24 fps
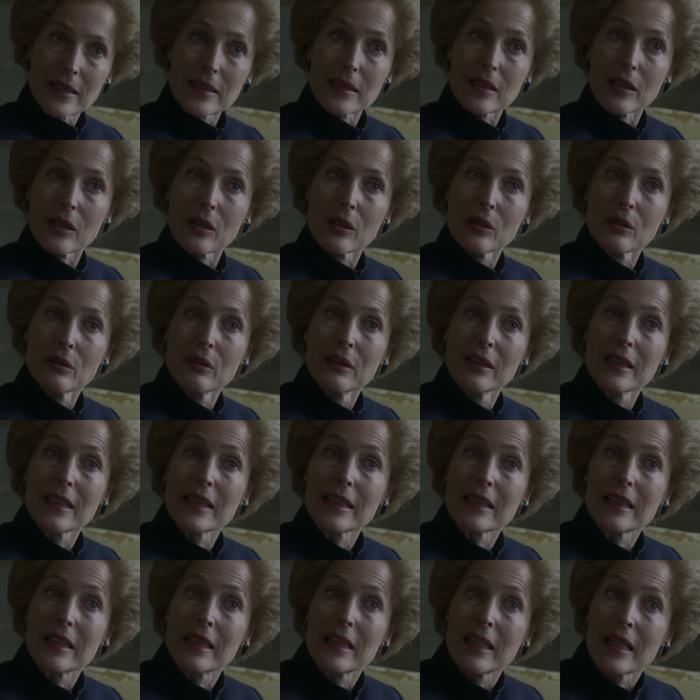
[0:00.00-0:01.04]
and
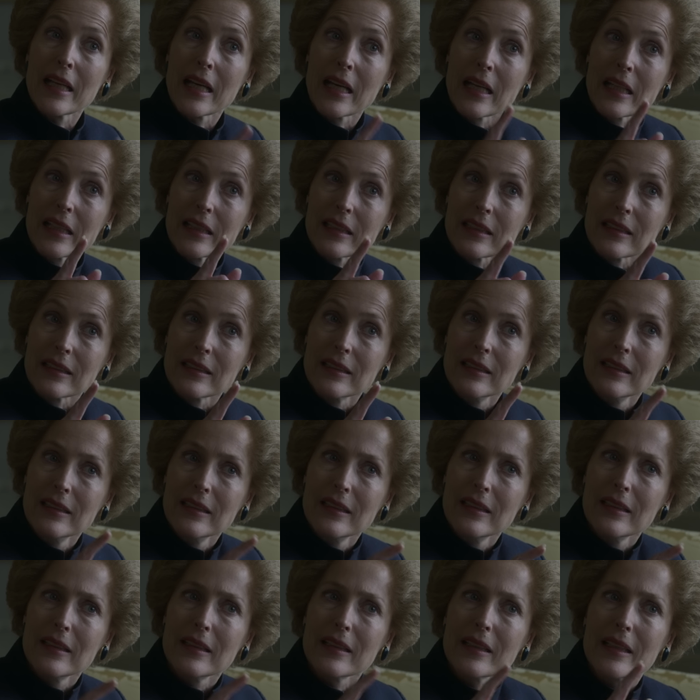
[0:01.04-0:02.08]
only then,
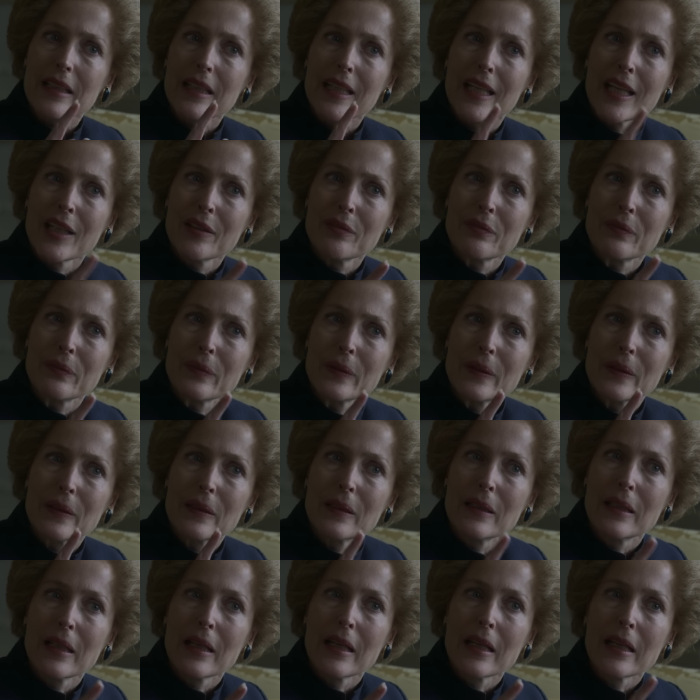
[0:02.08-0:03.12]
if
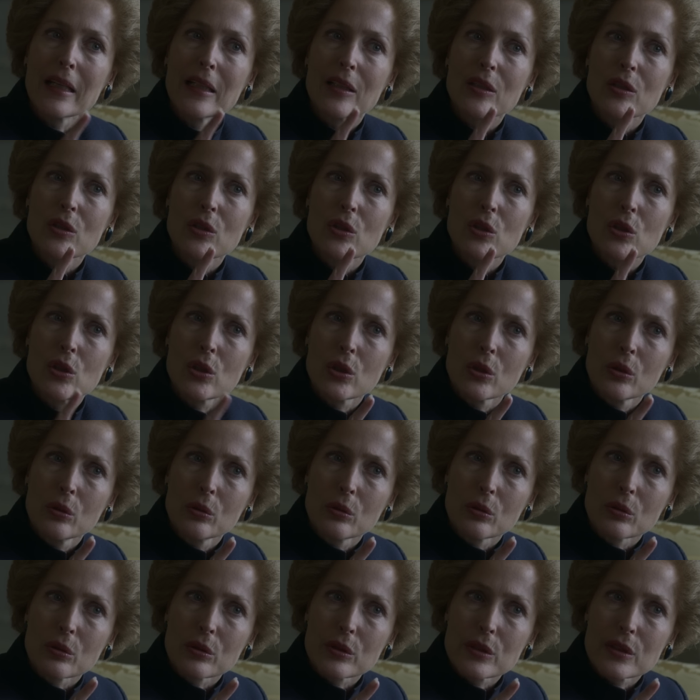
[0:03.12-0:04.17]
they
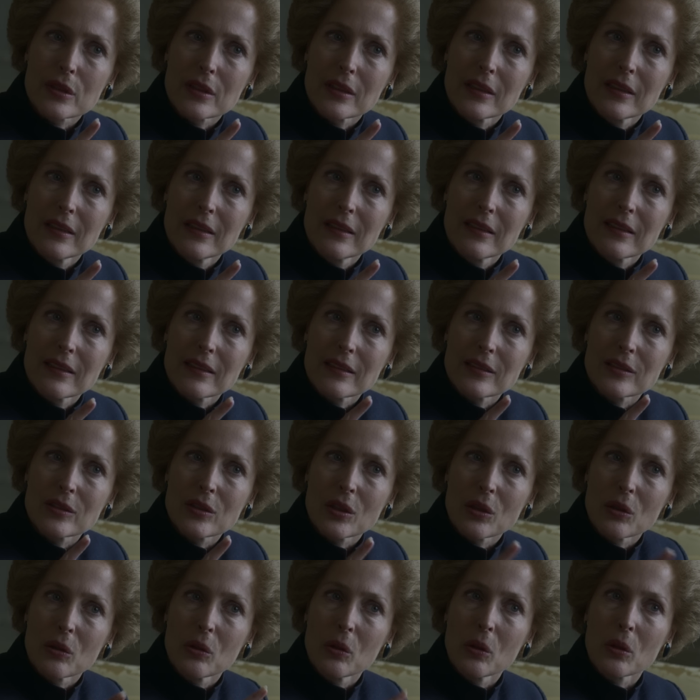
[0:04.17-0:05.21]
choose,
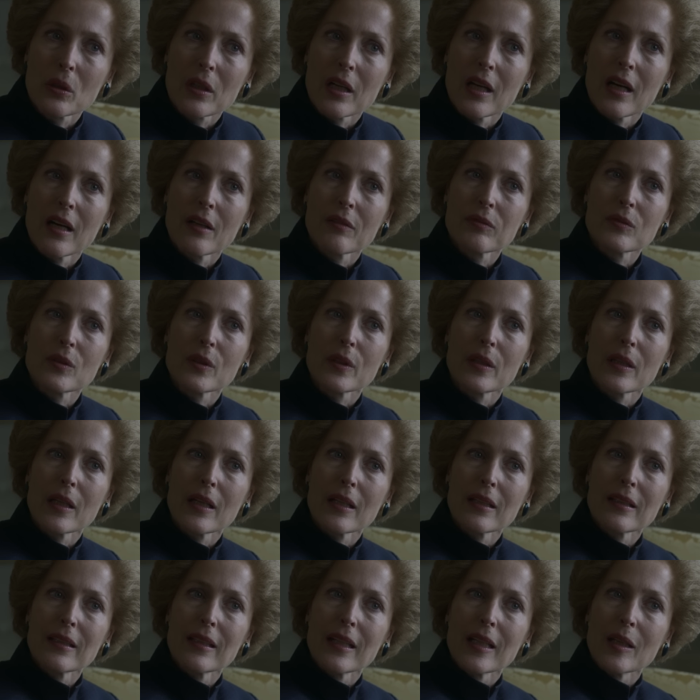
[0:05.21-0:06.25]
to look after
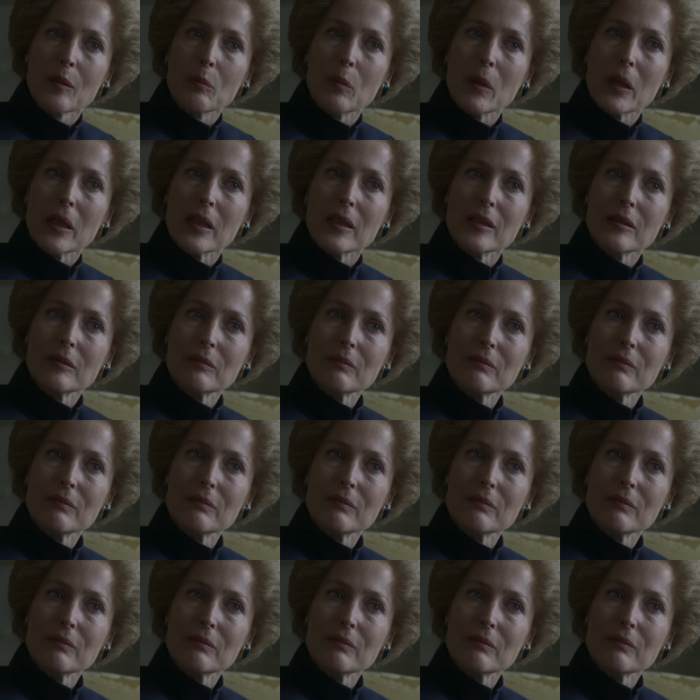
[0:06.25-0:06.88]
their neighbour.